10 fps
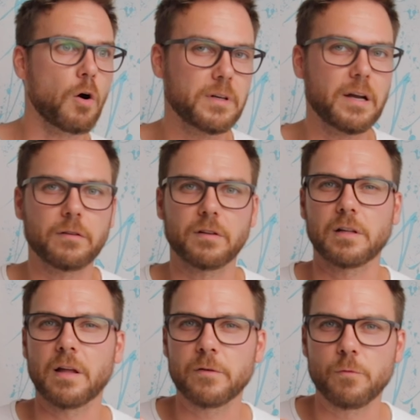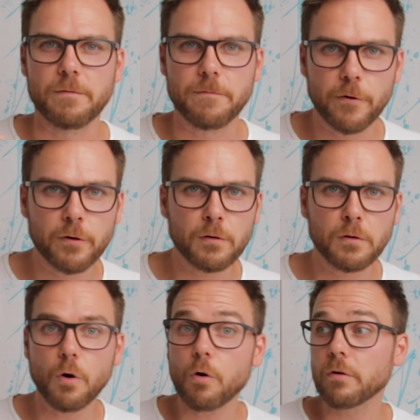or there's a client
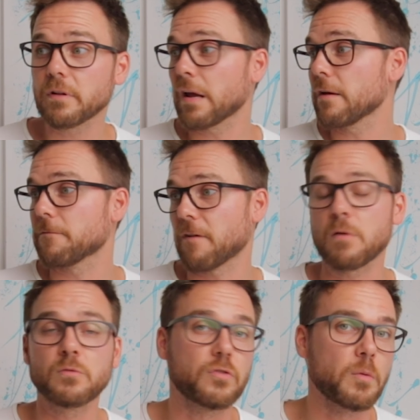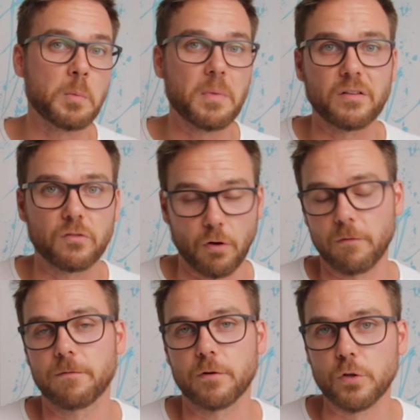referral, or they found some of my
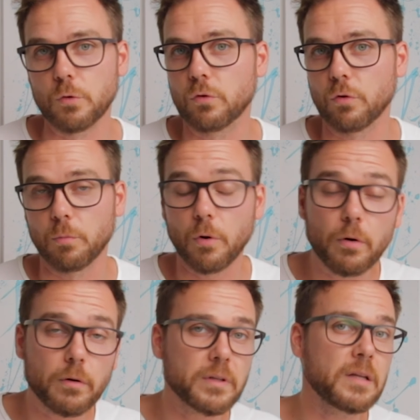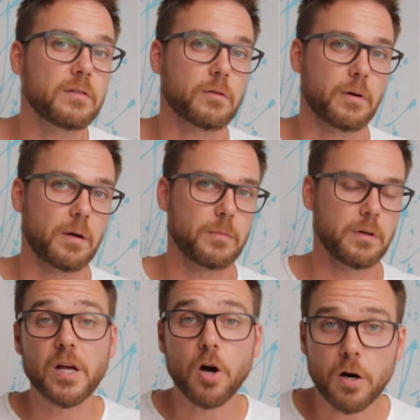stuff on YouTube or on Instagram.
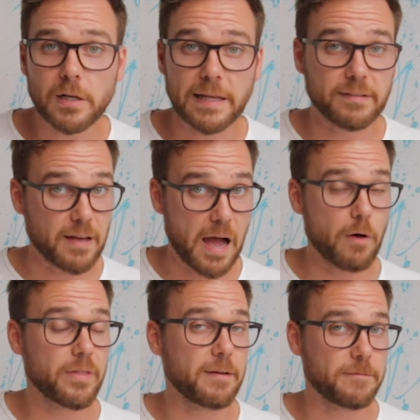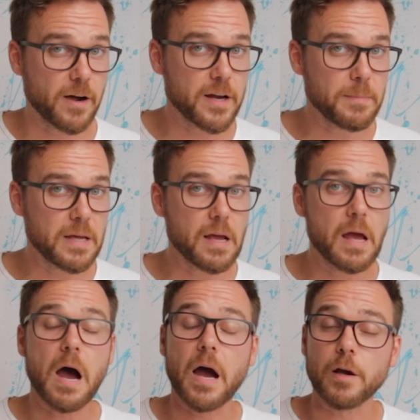Regardless how they find me,
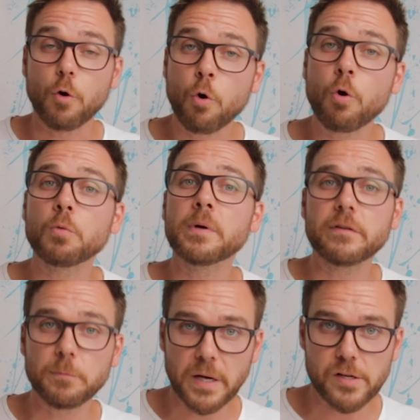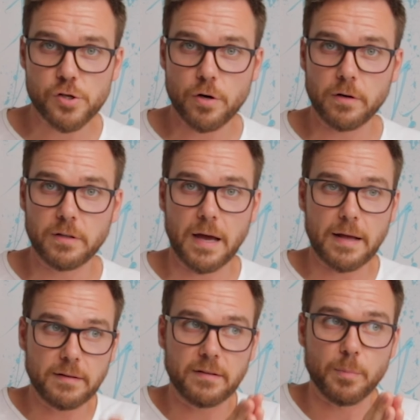I always make sure
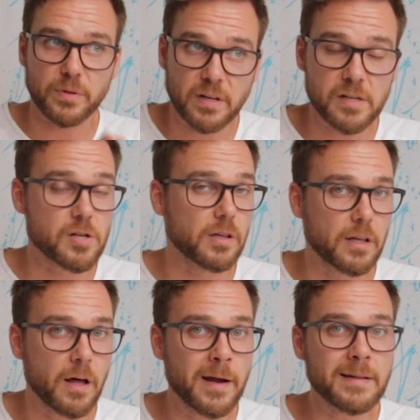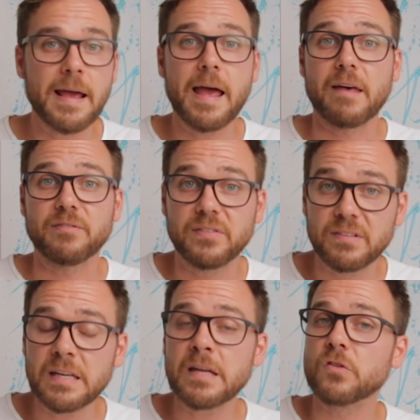that the potential client has
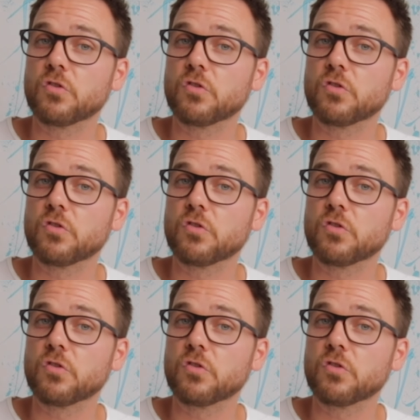seen